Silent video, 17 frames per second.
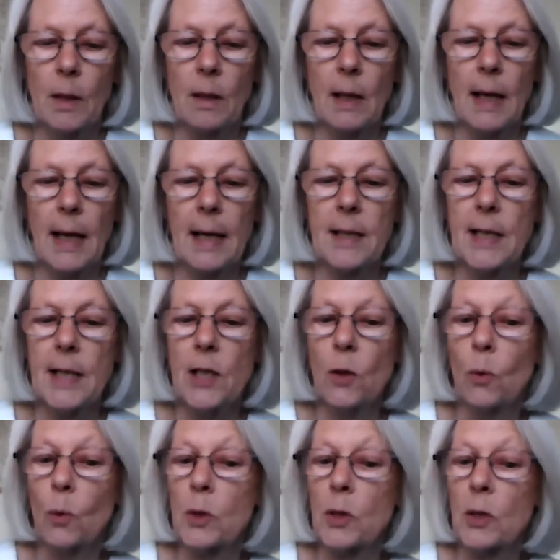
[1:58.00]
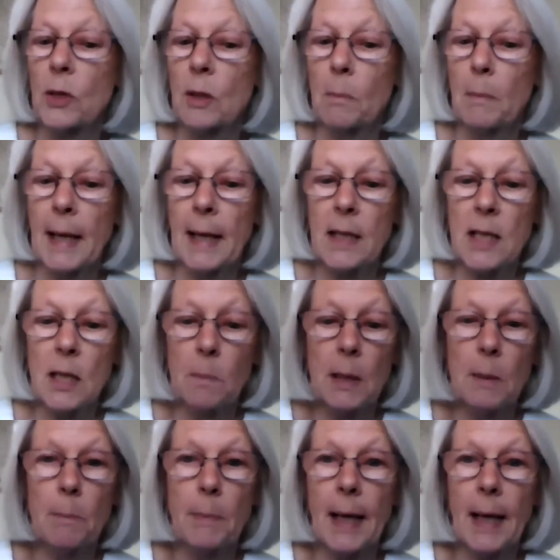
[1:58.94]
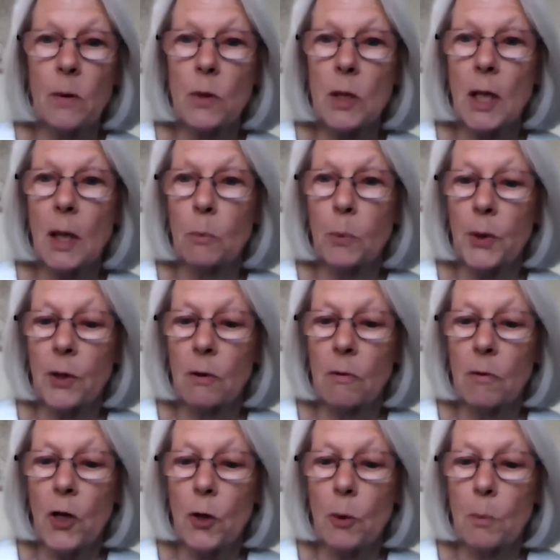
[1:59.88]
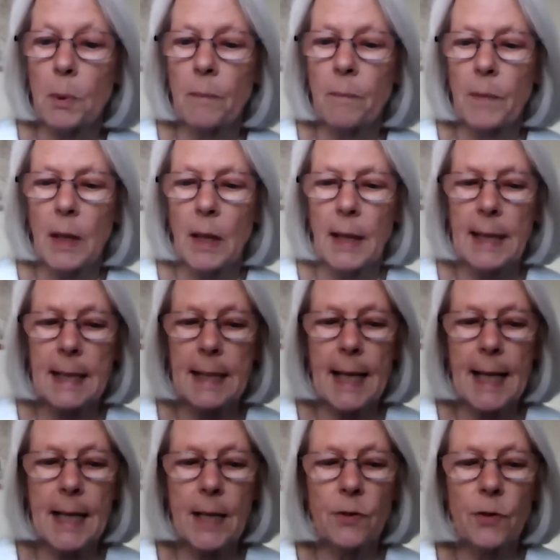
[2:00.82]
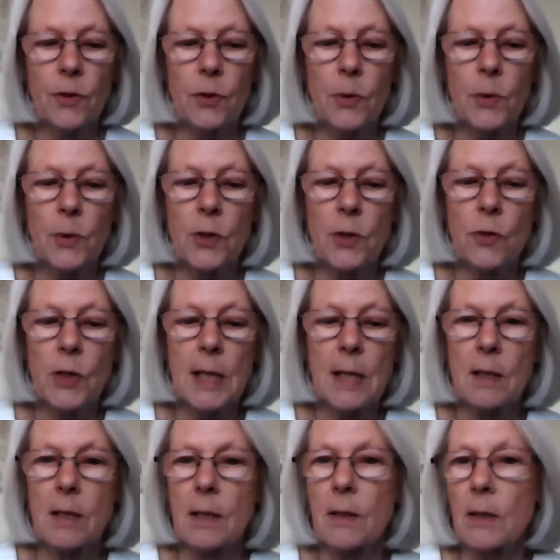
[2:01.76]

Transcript: And he ordered the man to be bound up with a rope, taken through the streets to the